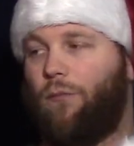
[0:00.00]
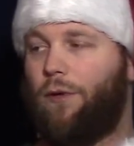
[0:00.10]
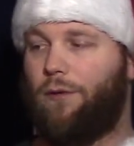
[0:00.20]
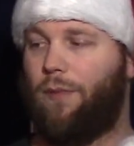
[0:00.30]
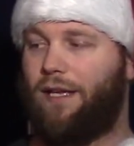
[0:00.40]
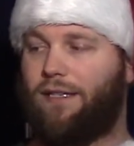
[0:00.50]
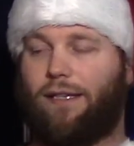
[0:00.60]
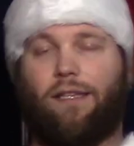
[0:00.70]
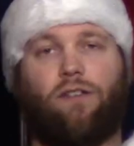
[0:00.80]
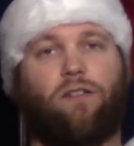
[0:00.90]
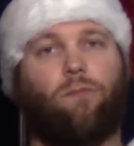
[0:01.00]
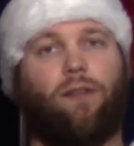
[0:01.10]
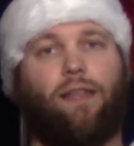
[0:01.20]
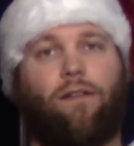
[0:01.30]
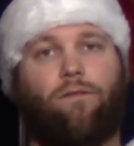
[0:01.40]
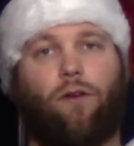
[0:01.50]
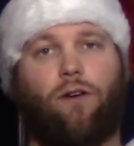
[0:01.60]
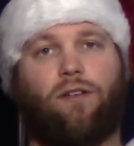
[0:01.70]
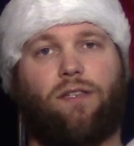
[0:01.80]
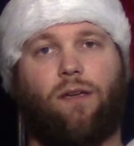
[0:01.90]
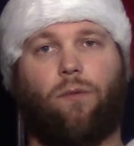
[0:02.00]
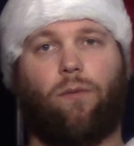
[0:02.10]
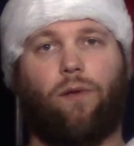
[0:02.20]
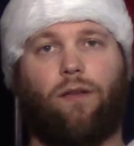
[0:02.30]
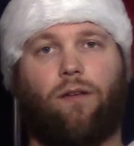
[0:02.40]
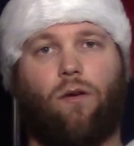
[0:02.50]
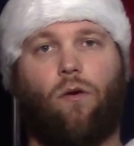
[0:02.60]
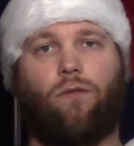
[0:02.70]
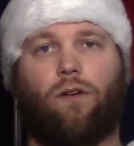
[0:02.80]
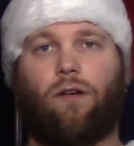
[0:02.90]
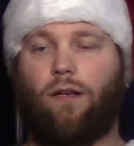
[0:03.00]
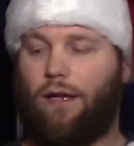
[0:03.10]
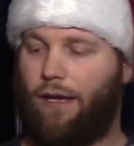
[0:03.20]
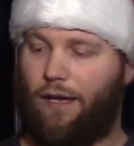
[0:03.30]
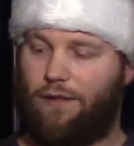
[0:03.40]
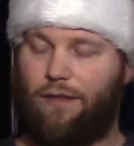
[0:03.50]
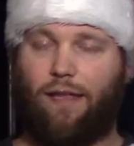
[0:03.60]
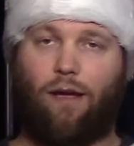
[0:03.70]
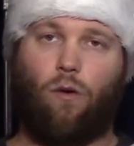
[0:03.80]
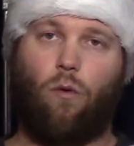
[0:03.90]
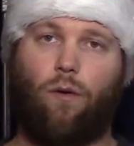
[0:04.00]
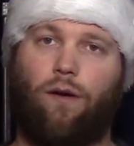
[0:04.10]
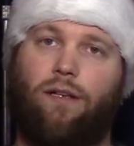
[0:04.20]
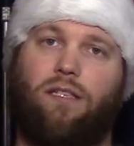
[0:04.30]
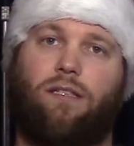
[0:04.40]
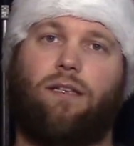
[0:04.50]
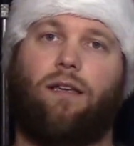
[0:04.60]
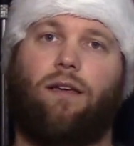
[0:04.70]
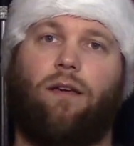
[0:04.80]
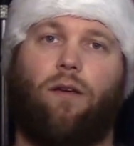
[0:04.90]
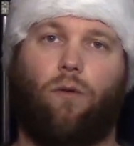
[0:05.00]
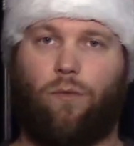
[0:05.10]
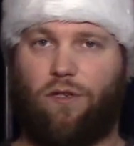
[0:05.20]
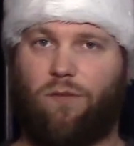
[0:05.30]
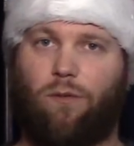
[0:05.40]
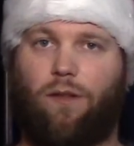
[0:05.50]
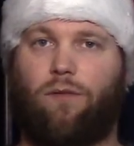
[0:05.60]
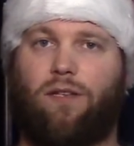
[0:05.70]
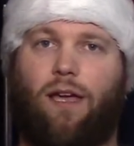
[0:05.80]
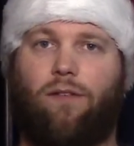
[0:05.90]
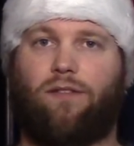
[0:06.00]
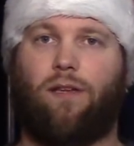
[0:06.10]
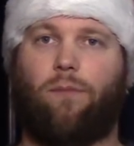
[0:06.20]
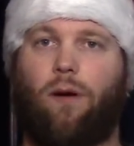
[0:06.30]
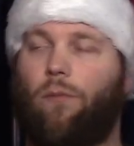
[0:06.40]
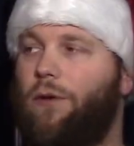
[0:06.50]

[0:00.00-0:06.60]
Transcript: We basically just play that verse that we went over, and then that chorus, and we just play those a half step up.